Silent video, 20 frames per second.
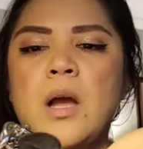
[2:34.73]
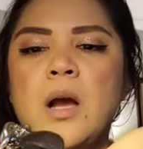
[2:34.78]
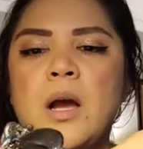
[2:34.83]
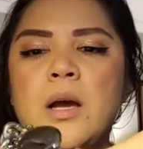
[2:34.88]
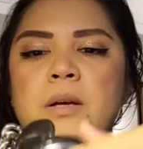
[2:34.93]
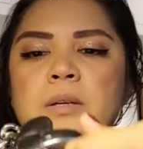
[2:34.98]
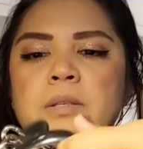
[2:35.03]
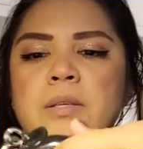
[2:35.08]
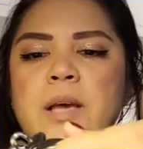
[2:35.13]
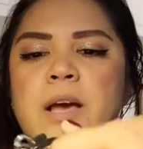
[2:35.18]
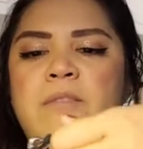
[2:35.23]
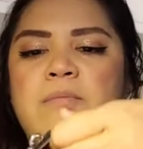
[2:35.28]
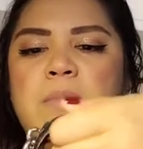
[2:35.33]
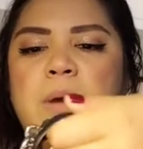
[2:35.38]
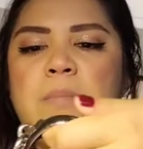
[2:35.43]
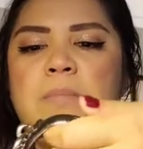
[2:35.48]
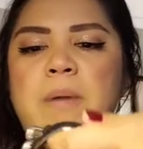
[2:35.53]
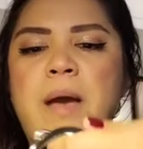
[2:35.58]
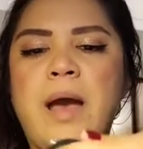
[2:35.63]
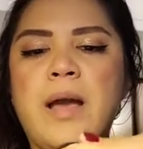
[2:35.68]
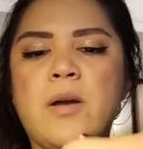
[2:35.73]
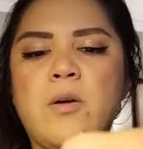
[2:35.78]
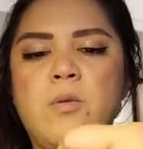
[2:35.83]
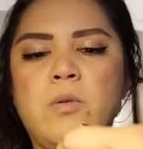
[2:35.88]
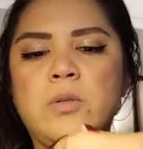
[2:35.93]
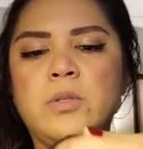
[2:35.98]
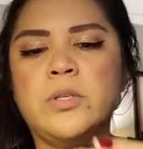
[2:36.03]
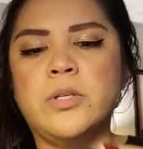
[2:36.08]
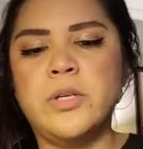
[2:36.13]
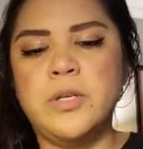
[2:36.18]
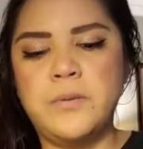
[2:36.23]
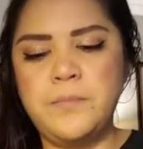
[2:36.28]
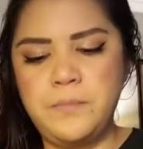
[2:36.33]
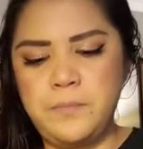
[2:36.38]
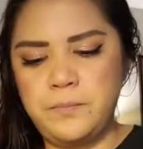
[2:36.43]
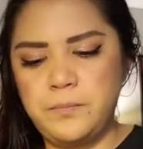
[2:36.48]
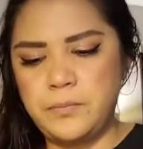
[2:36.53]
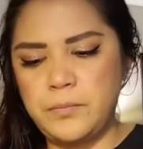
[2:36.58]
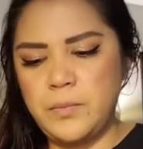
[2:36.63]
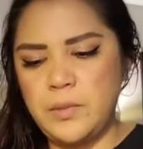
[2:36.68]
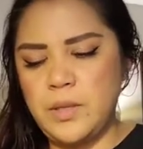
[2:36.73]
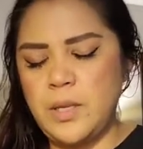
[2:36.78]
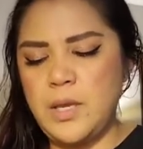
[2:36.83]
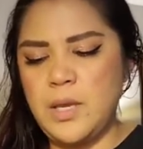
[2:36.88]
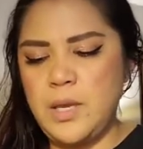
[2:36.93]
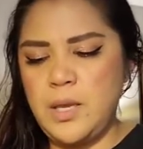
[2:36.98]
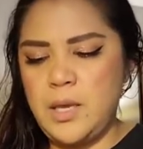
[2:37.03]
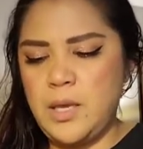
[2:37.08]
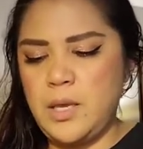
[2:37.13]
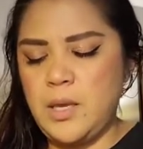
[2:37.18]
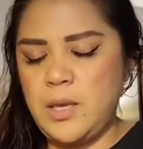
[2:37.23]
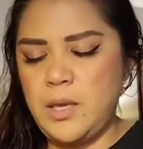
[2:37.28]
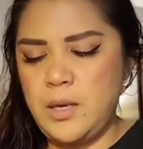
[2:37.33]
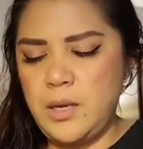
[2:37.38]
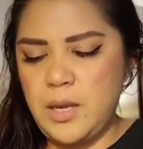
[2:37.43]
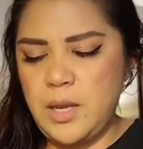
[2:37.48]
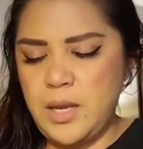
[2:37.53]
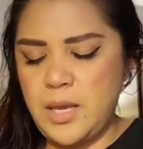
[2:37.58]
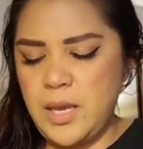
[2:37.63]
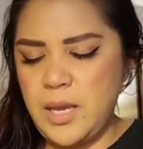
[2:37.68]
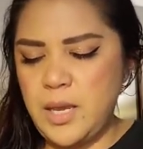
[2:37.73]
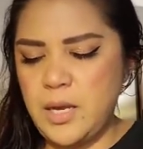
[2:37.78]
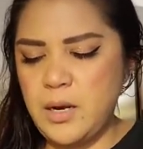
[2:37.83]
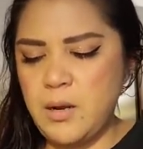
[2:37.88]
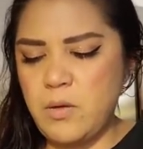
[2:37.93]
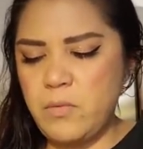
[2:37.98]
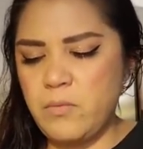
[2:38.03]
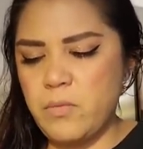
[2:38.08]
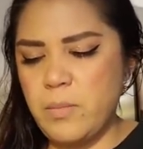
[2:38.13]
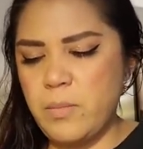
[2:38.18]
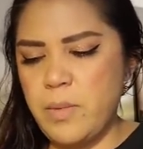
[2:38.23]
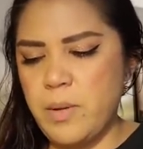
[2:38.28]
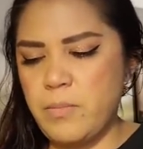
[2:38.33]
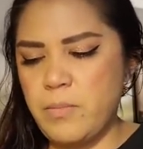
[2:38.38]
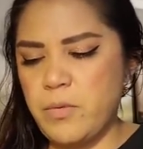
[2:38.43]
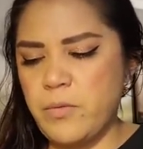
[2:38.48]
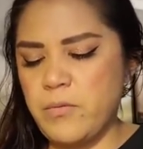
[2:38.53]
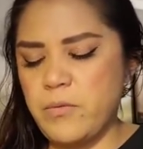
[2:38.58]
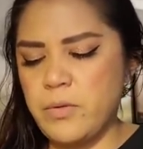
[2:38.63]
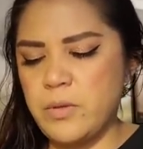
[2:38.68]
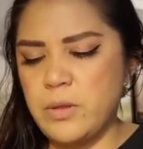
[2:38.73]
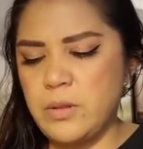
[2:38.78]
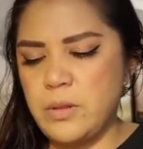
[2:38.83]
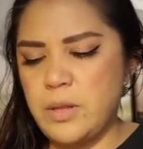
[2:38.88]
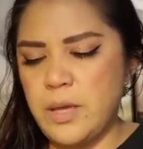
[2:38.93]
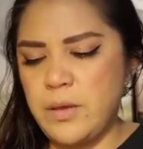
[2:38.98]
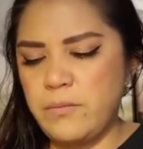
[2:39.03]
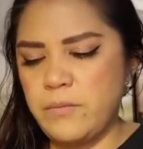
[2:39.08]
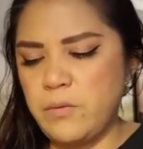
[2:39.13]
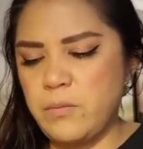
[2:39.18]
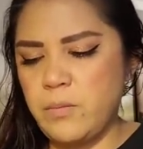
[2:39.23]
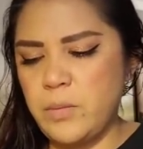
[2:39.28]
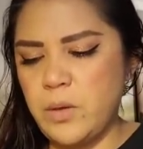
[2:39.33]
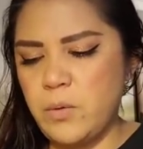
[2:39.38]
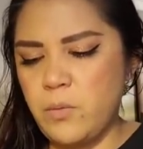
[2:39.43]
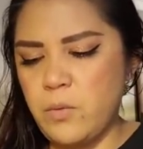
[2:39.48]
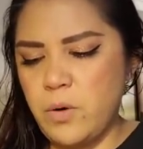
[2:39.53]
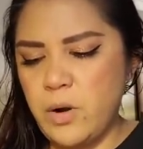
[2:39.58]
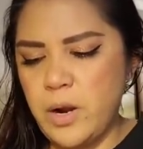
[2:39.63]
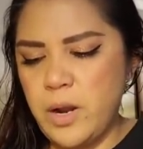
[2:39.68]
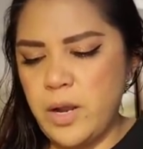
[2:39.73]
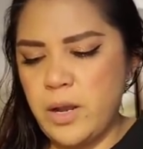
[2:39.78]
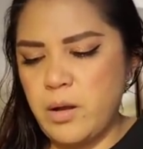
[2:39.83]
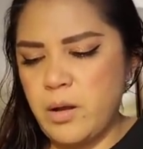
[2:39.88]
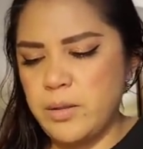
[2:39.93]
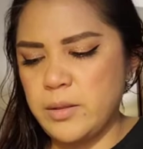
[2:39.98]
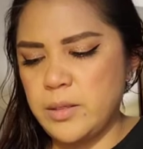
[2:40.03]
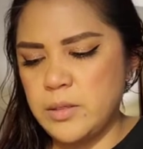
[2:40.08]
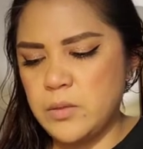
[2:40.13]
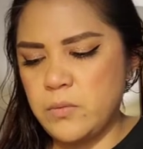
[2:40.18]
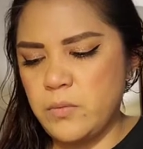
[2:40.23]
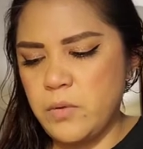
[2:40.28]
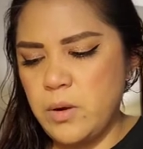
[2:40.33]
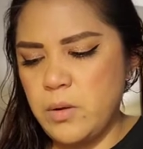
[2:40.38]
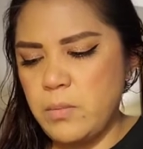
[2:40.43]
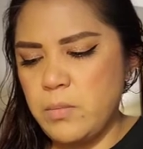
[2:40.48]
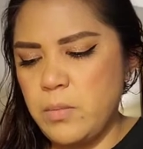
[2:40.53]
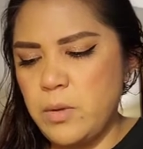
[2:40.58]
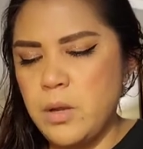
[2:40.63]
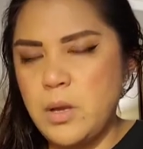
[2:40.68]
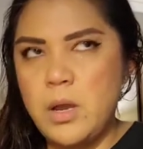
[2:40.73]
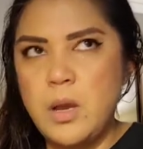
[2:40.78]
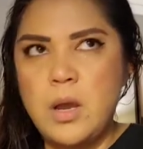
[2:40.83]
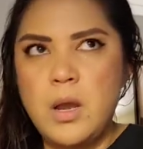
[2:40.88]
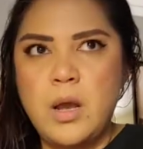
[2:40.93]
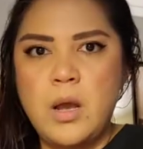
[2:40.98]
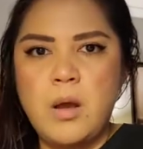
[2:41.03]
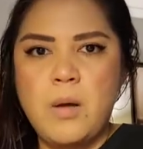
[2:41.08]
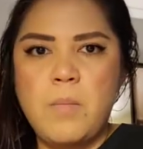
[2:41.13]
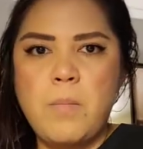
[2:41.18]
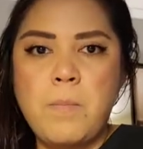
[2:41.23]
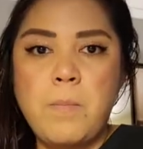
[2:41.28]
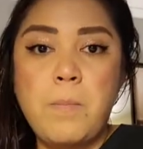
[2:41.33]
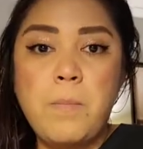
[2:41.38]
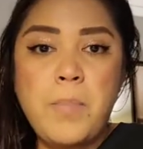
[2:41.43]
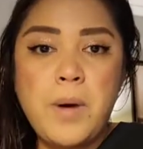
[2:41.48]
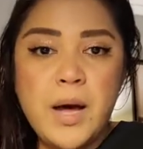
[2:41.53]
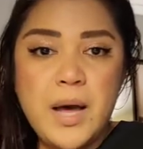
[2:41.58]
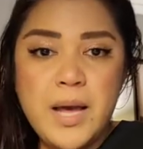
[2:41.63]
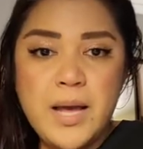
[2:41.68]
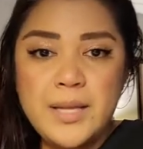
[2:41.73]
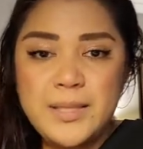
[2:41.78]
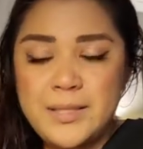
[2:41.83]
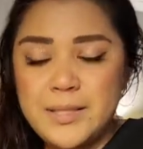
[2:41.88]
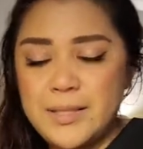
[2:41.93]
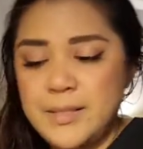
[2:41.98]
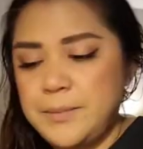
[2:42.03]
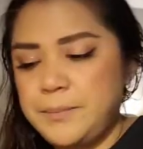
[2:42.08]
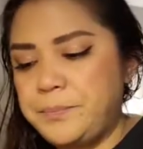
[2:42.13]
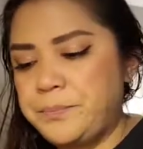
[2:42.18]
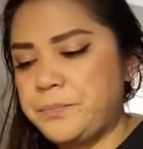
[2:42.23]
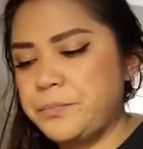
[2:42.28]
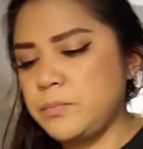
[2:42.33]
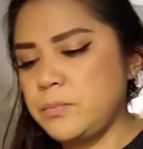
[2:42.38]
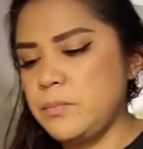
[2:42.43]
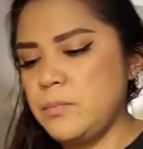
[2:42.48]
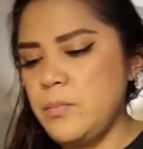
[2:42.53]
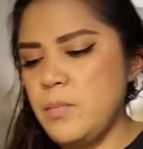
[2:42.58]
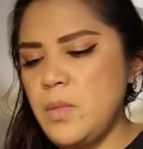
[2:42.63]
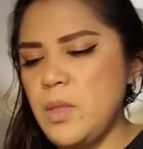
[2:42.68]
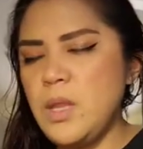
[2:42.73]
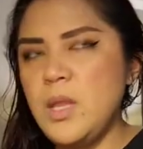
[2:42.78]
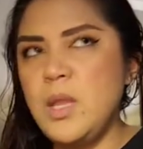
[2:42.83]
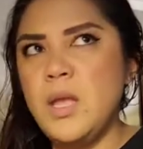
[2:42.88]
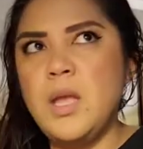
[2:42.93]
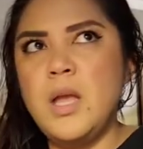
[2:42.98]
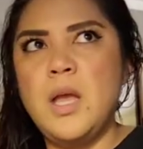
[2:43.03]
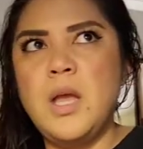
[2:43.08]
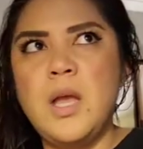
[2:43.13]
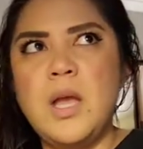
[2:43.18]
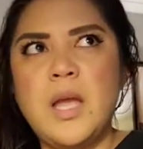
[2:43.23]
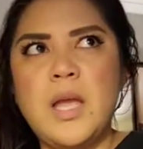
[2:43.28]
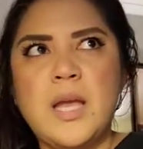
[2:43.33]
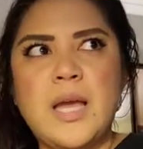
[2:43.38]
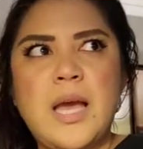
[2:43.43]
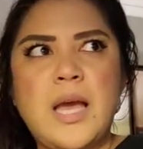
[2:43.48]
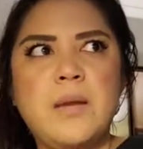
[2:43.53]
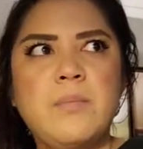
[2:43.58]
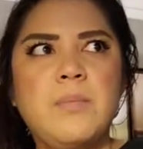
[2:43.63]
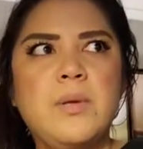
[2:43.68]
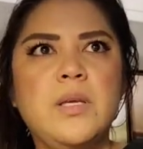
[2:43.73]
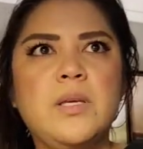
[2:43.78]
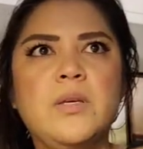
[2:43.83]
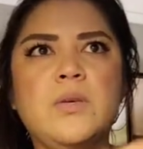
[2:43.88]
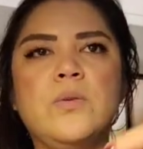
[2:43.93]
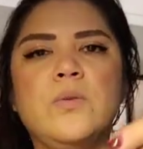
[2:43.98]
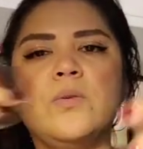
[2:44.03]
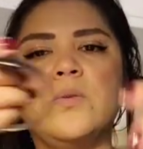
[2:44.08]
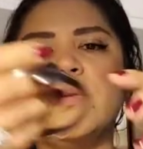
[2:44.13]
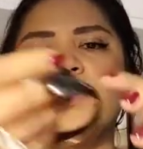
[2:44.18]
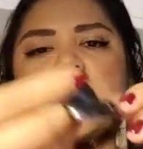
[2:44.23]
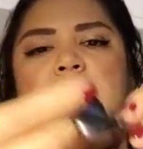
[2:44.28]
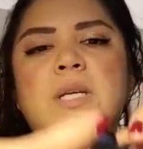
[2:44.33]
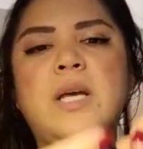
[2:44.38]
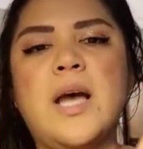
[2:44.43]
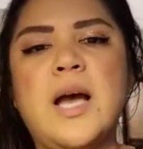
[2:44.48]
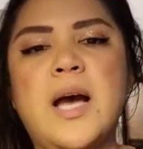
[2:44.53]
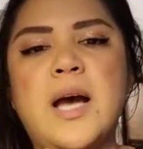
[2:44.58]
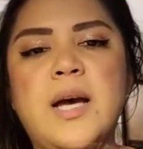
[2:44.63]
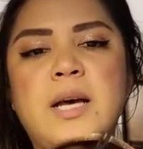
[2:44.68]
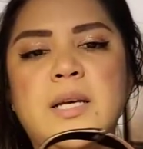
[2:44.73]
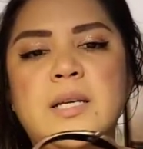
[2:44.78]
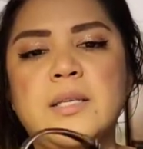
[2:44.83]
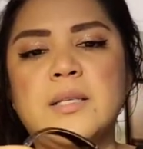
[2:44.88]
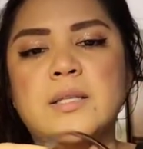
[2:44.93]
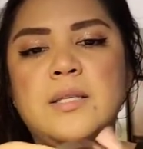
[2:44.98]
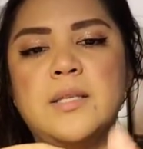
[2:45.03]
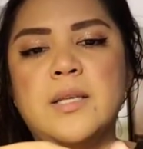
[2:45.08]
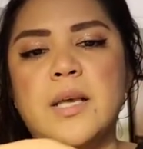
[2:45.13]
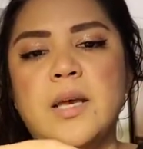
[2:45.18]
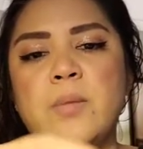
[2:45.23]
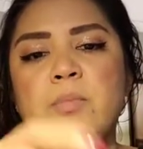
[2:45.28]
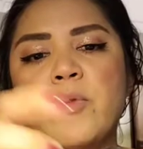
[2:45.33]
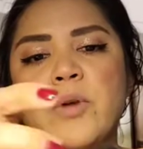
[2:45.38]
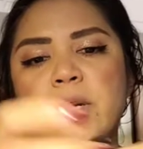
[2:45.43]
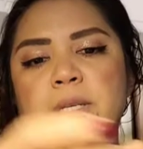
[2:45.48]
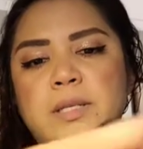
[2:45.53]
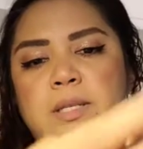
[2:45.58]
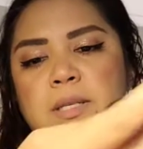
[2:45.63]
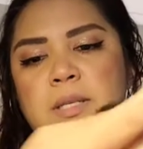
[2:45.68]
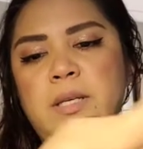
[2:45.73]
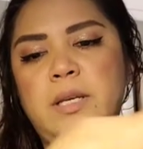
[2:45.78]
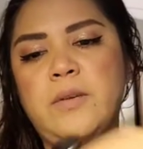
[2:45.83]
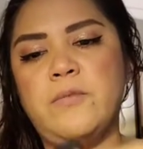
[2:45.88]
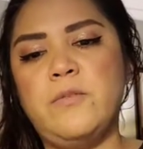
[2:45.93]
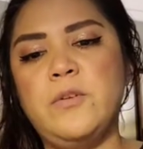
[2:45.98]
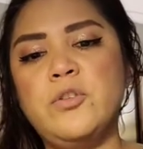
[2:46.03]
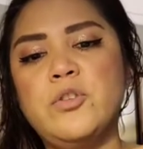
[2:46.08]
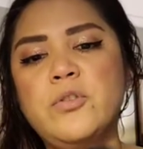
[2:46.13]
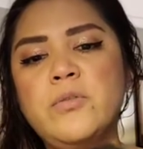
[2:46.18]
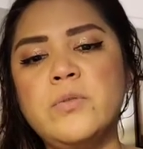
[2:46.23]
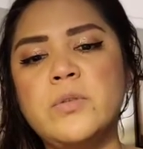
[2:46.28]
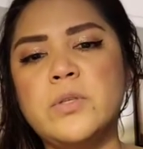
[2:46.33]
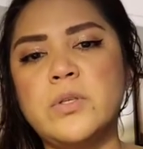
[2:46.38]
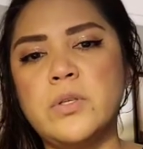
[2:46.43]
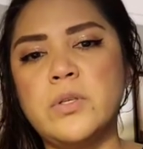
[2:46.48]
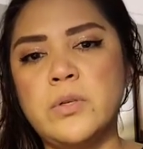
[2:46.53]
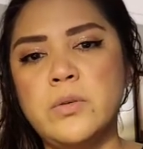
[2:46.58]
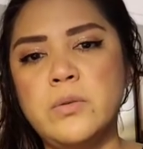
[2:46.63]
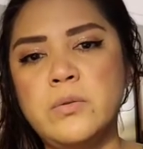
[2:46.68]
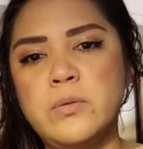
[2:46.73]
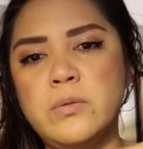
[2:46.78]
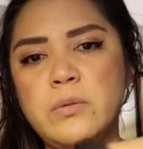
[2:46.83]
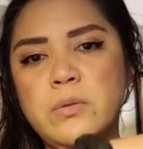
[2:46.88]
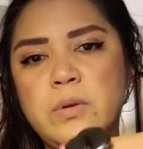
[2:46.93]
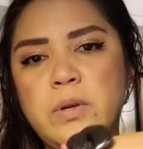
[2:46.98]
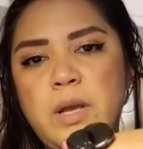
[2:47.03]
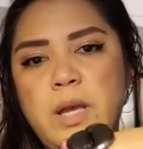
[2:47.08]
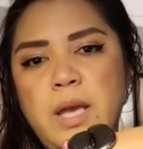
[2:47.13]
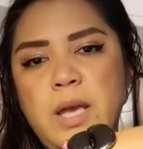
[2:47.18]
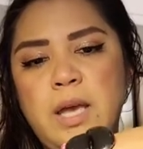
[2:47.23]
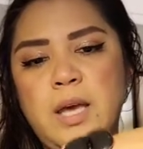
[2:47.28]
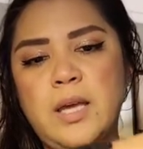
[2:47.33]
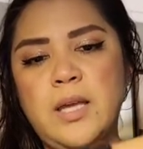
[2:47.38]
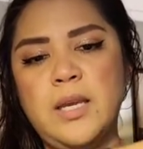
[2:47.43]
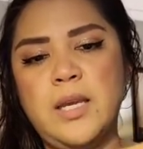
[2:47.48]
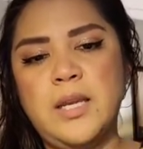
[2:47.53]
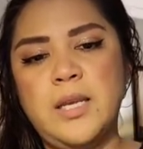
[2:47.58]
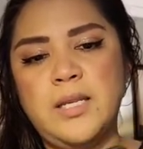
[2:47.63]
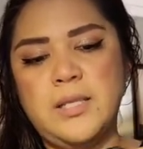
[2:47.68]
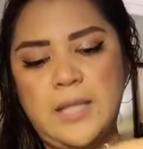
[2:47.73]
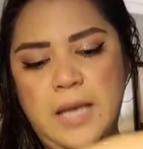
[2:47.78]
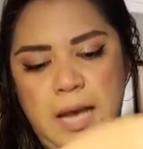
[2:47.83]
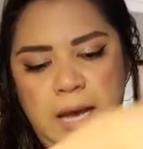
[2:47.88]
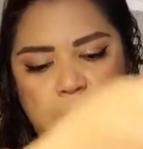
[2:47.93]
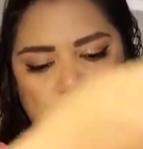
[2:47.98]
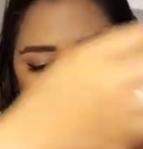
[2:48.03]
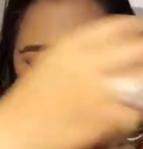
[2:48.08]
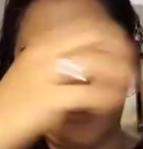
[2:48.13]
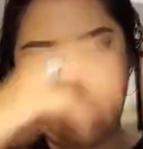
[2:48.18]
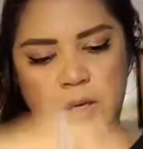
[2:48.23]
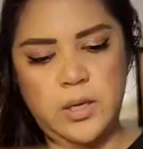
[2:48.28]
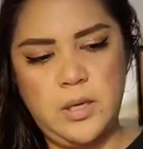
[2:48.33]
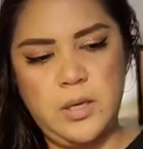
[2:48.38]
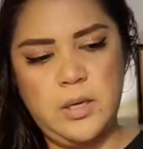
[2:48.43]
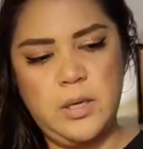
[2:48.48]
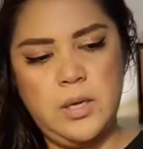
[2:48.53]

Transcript: I also have my bag holder and I cannot remember for the life of me where I got this from, but it can be used as a bracelet if you choose to, and it is actually